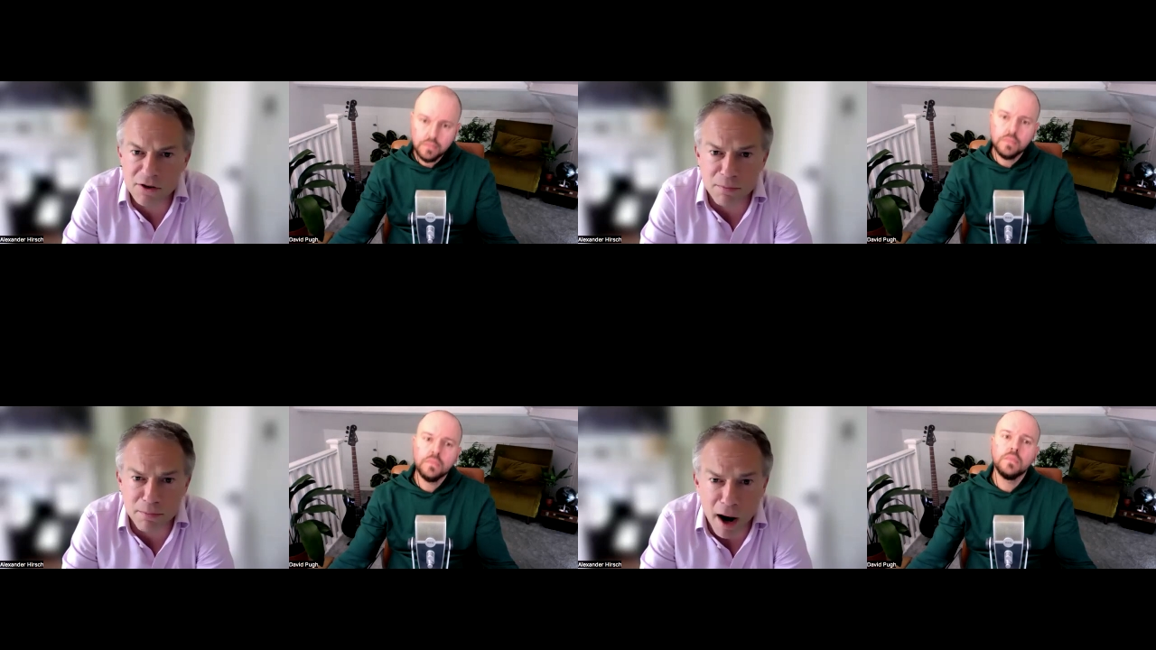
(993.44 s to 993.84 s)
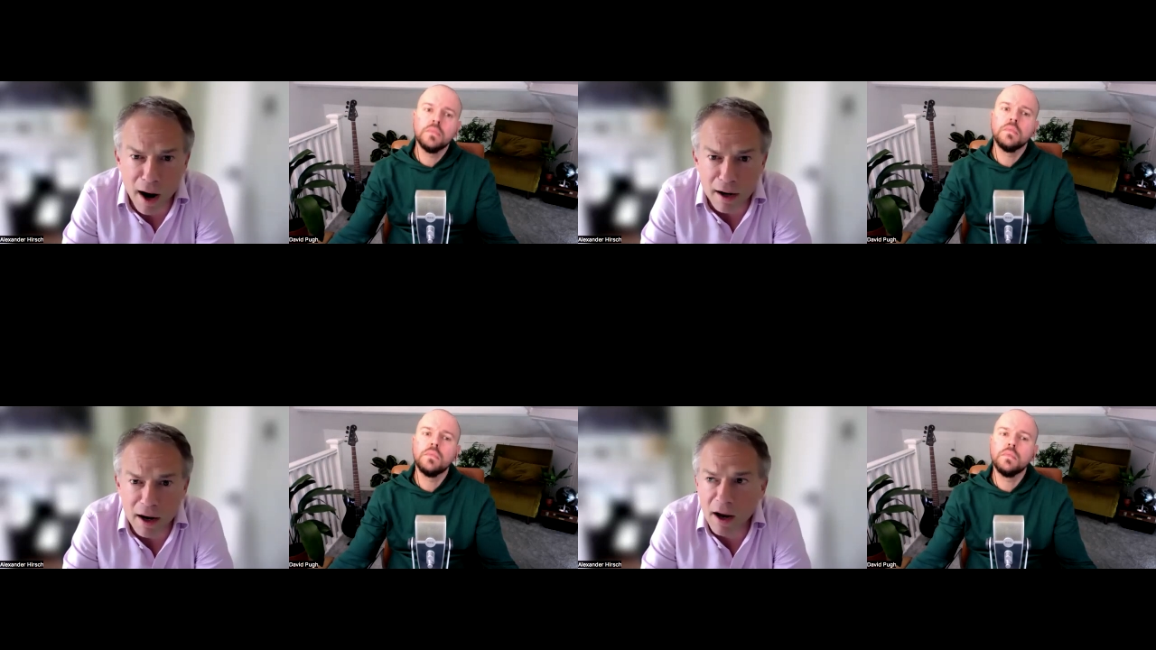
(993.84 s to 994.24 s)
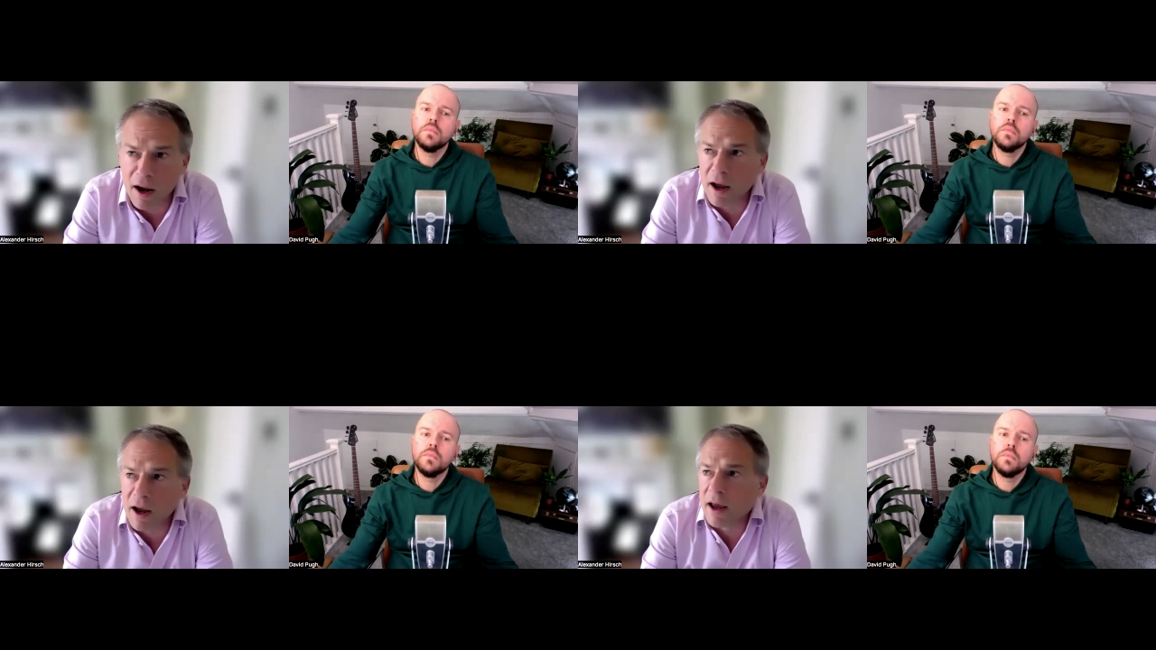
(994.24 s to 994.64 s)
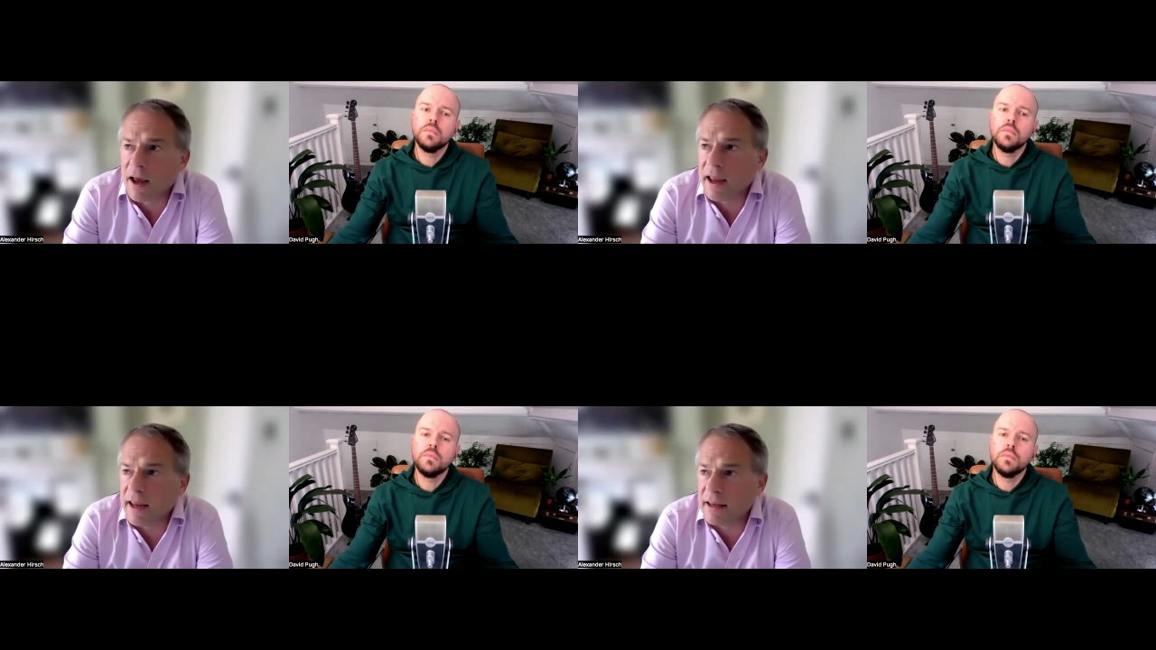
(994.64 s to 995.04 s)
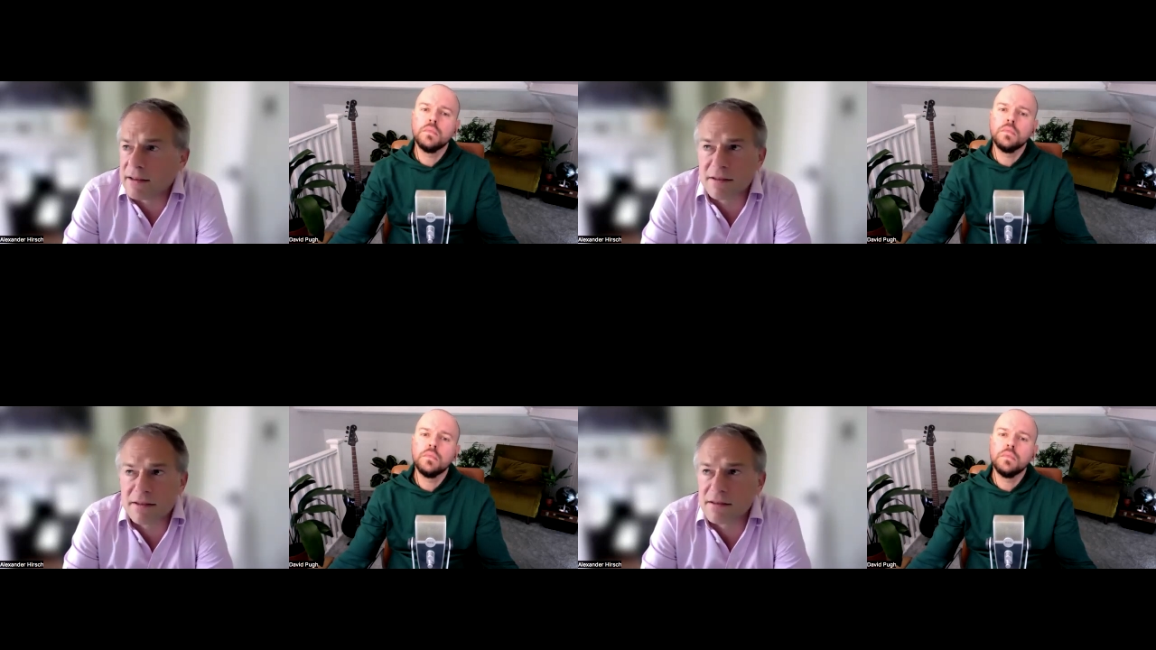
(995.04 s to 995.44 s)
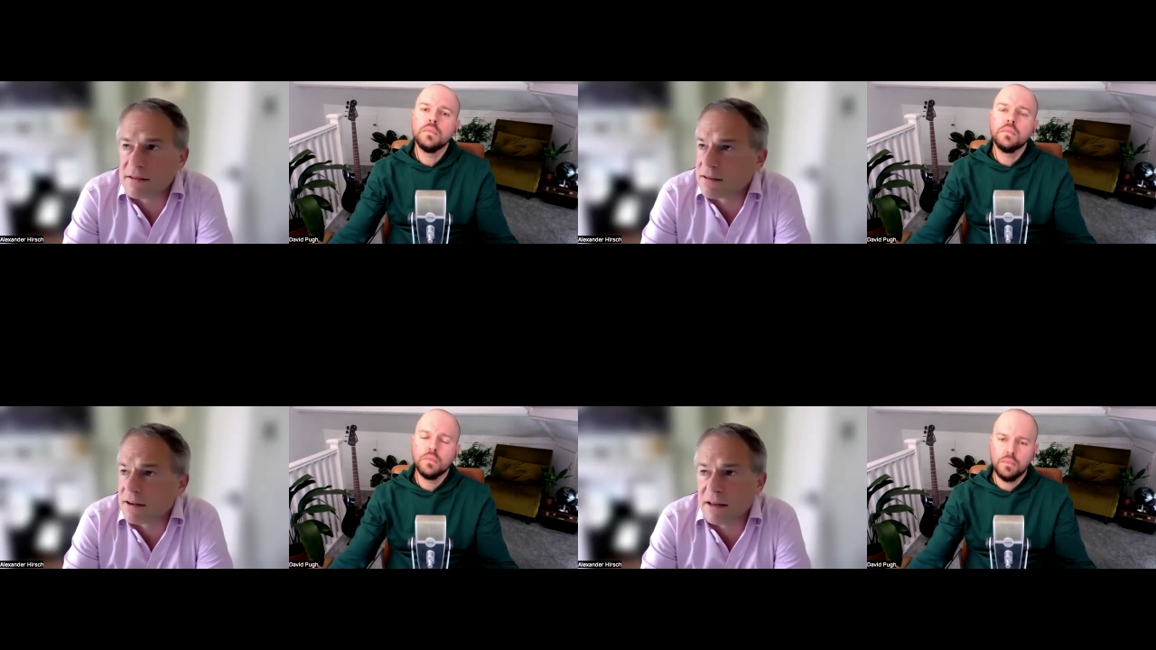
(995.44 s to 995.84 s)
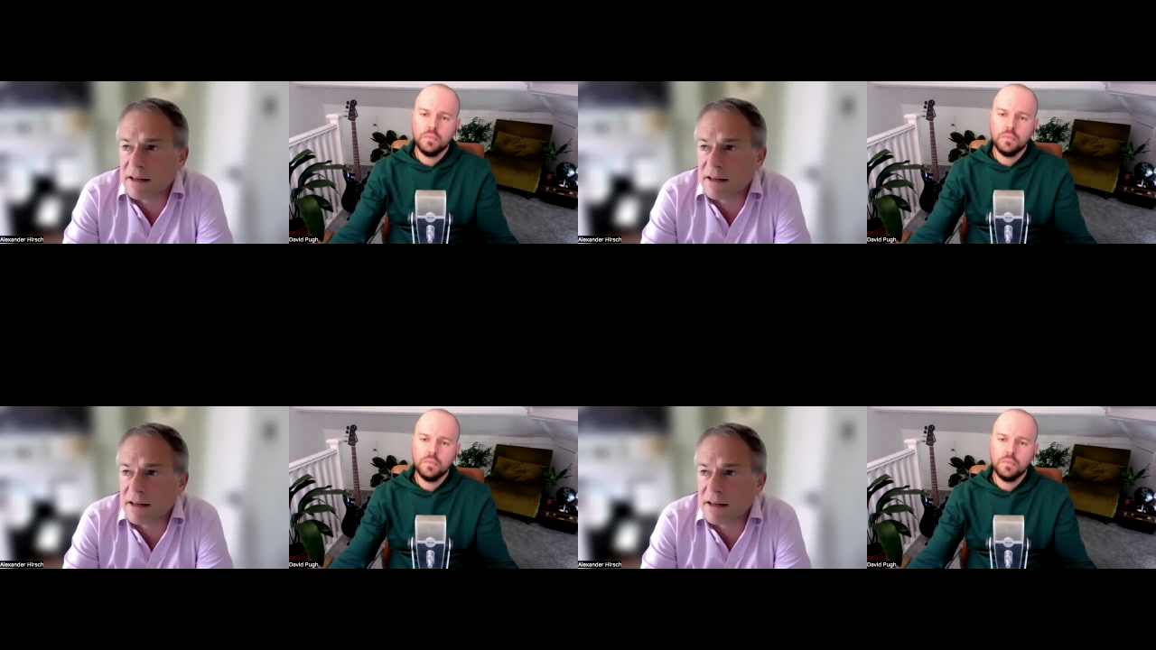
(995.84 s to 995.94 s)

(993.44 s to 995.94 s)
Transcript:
Speaker 1: to park, is uh,